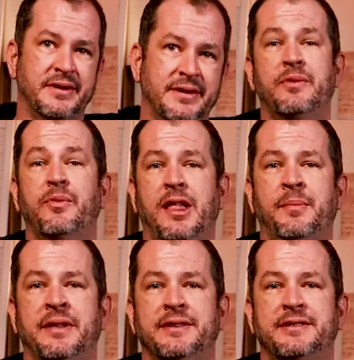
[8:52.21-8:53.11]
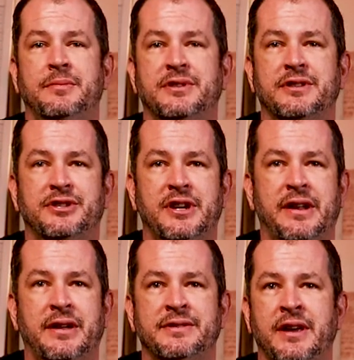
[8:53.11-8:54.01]
And while I'm on the subject of
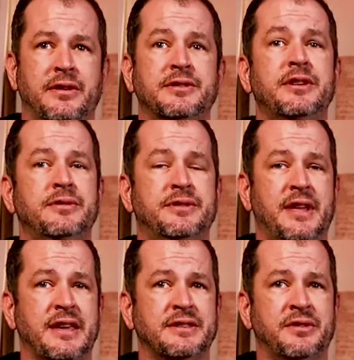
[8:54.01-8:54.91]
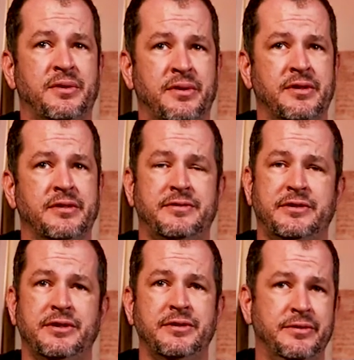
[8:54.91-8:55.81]
shoutouts, there's a huge thanks in order
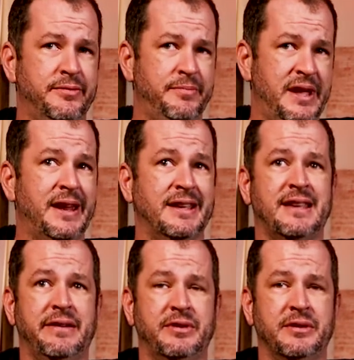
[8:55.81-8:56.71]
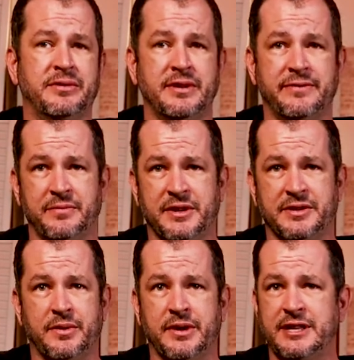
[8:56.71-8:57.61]
to Midnight703 from
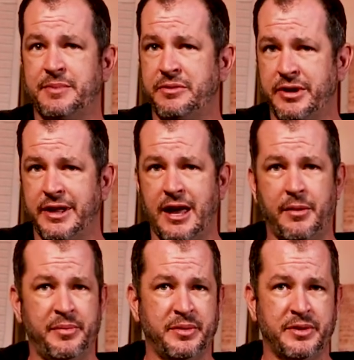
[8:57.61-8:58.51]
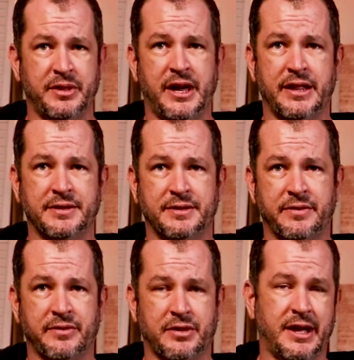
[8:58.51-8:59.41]
Discord. He's been really helping me with a lot of this
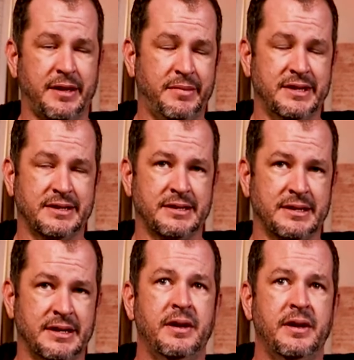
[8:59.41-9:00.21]
overclocking business.